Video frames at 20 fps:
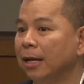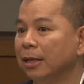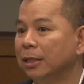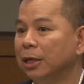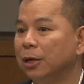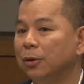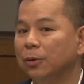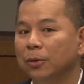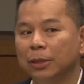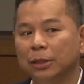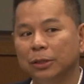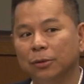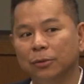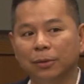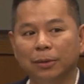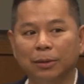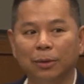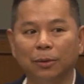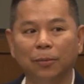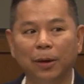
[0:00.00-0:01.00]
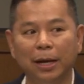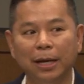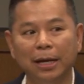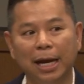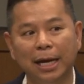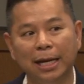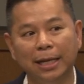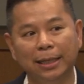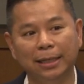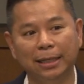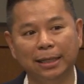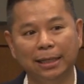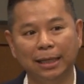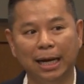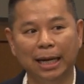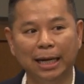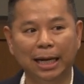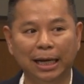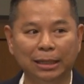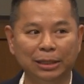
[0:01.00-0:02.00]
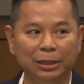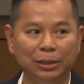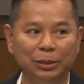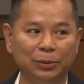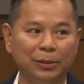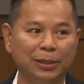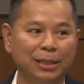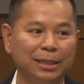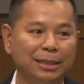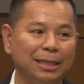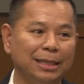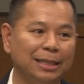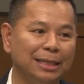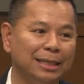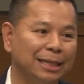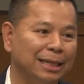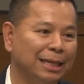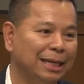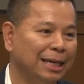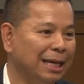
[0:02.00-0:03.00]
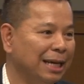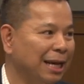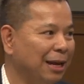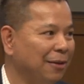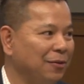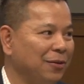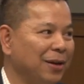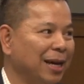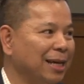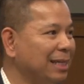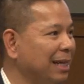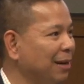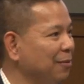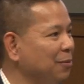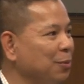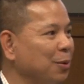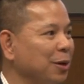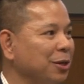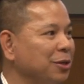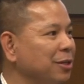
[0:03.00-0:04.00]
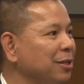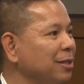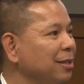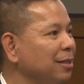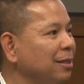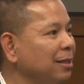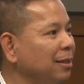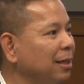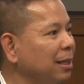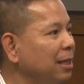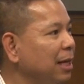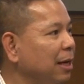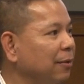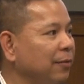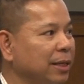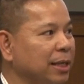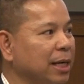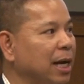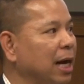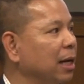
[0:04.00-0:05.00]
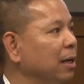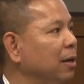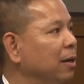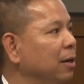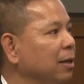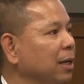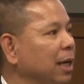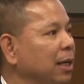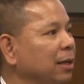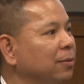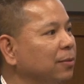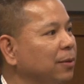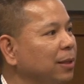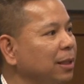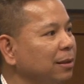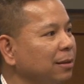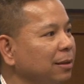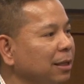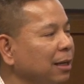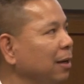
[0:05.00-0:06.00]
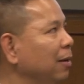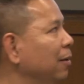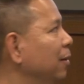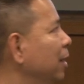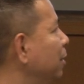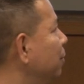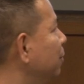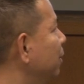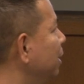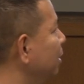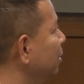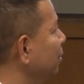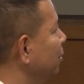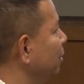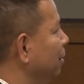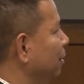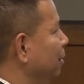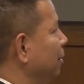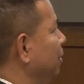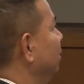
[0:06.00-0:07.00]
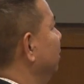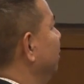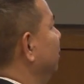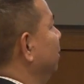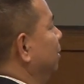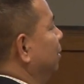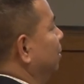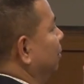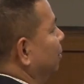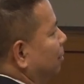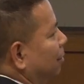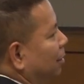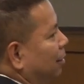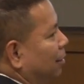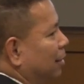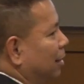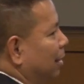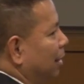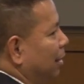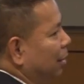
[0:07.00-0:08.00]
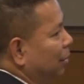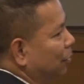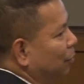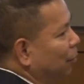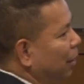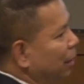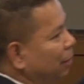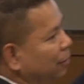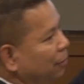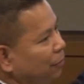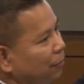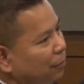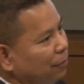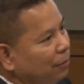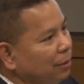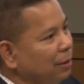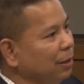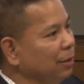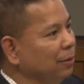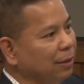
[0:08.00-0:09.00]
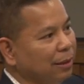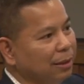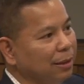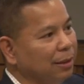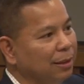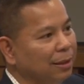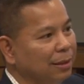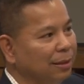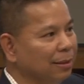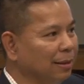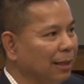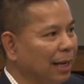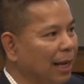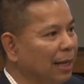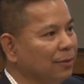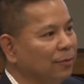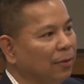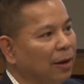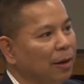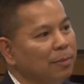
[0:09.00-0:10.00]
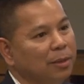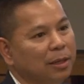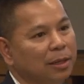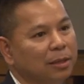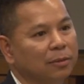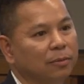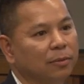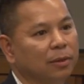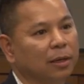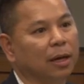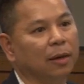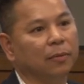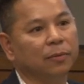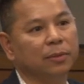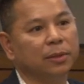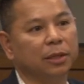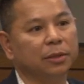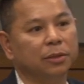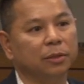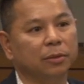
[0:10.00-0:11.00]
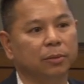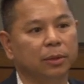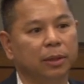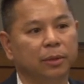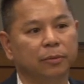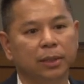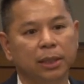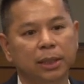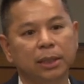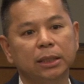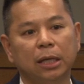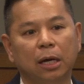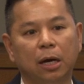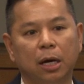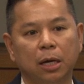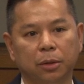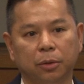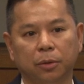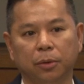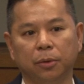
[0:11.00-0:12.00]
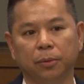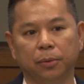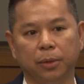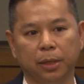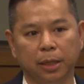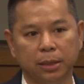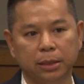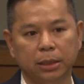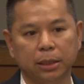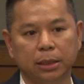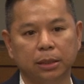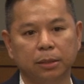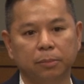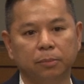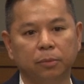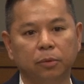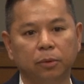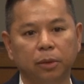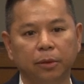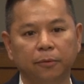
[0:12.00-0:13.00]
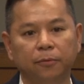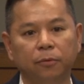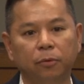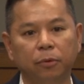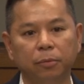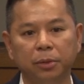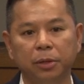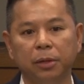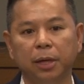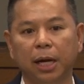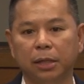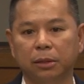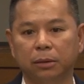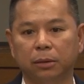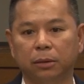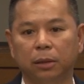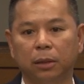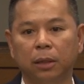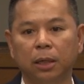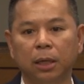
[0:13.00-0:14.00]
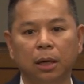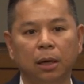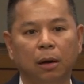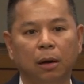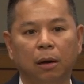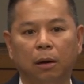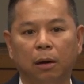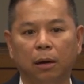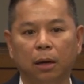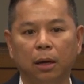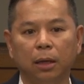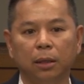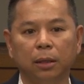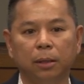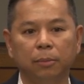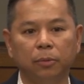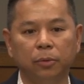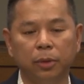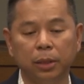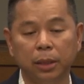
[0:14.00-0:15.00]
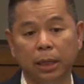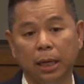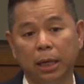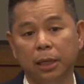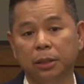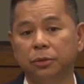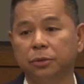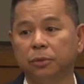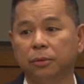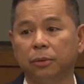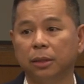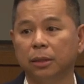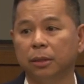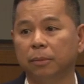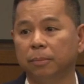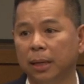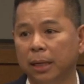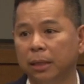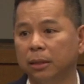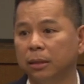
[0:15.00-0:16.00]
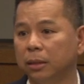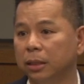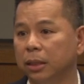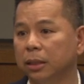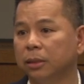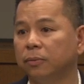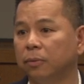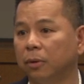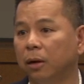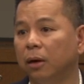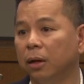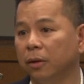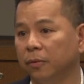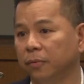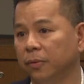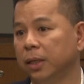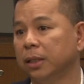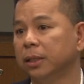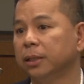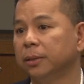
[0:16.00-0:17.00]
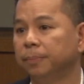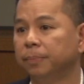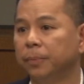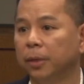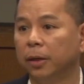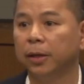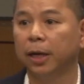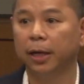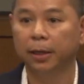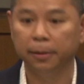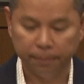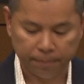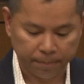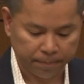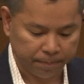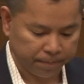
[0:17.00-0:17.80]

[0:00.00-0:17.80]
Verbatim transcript: So, so the way I, I like to do this is if you guys have questions, let's have a dialogue. I don't want, you know, I don't want to, can you wait you into the last five minutes of the conversation or whatever? Let's talk through this because the more informed you guys are, are and the more engaged you are, the better it is for all of us, okay?